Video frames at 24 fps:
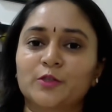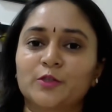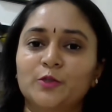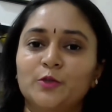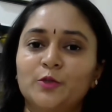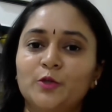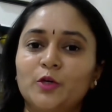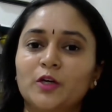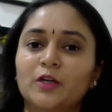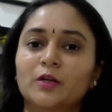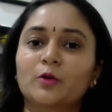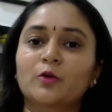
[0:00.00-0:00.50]

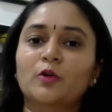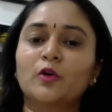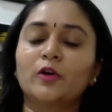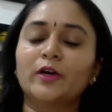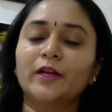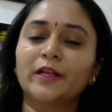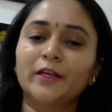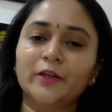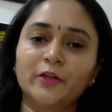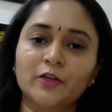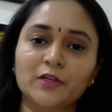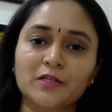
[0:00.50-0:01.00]
you're
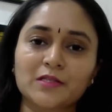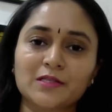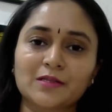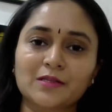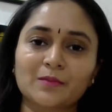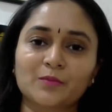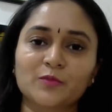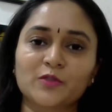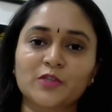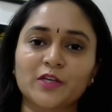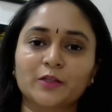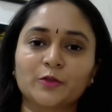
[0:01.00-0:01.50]
good in your
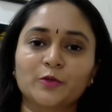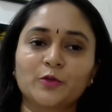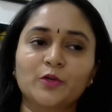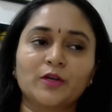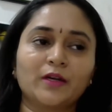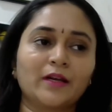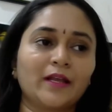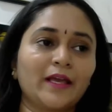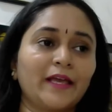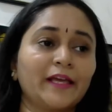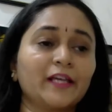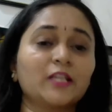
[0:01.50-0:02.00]
subject, you
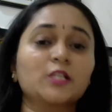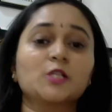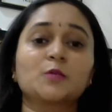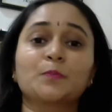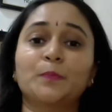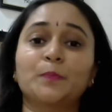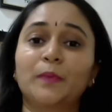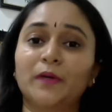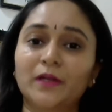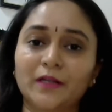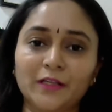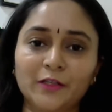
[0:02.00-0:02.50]
are
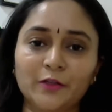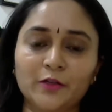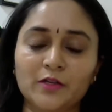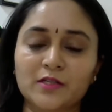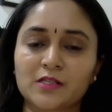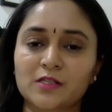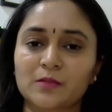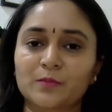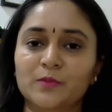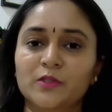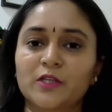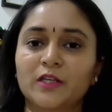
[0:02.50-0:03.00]
expert in your
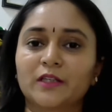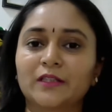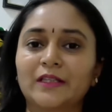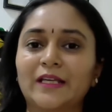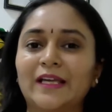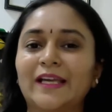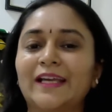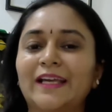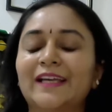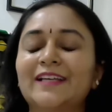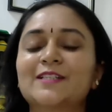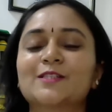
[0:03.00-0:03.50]
subject,
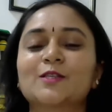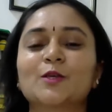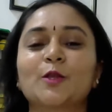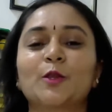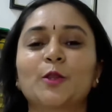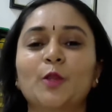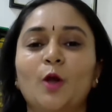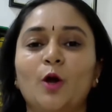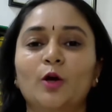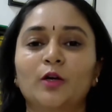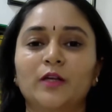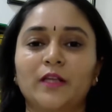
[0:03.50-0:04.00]
is
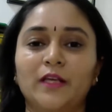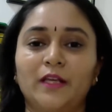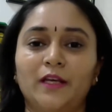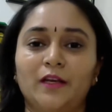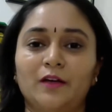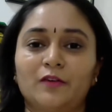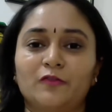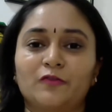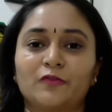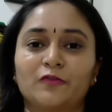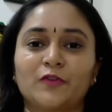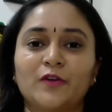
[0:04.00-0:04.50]
not
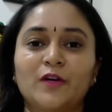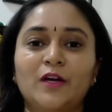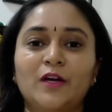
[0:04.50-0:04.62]
enough.